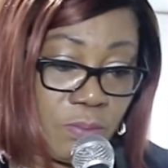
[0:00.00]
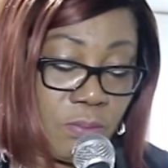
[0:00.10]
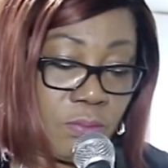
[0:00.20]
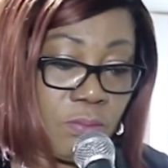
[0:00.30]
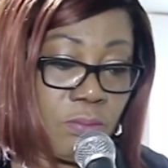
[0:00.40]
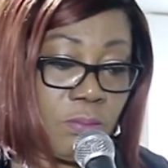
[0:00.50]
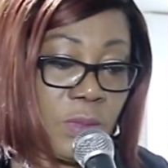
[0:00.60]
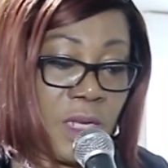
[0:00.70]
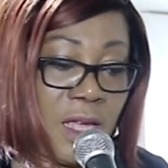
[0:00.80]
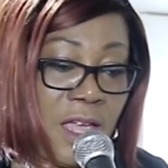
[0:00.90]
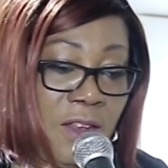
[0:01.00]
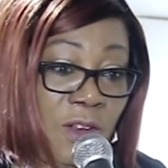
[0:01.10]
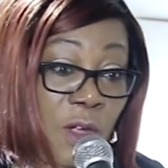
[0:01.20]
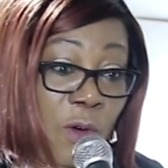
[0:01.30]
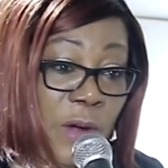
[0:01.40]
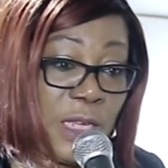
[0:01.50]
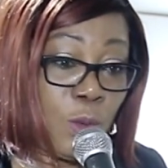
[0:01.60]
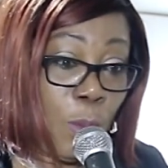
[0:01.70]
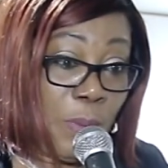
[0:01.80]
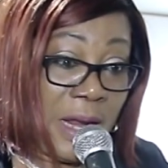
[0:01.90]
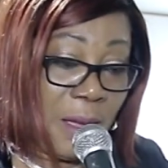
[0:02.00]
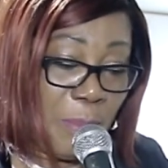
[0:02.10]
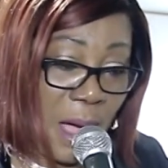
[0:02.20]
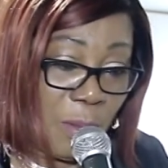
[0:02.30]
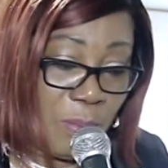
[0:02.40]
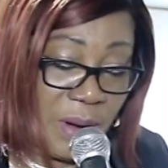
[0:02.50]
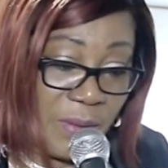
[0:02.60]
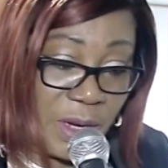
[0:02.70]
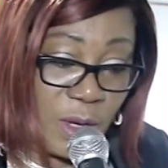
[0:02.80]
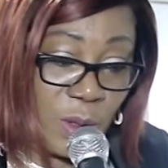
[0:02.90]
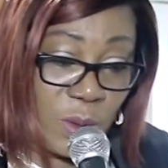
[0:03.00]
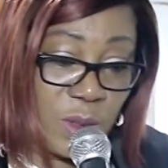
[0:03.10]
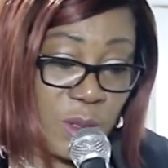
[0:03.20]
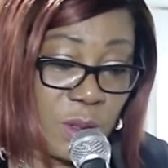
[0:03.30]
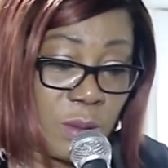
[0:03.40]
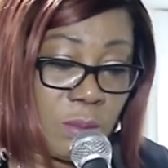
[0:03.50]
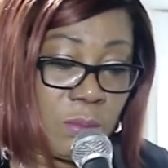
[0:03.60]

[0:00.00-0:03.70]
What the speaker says: The grace will bring about miracles.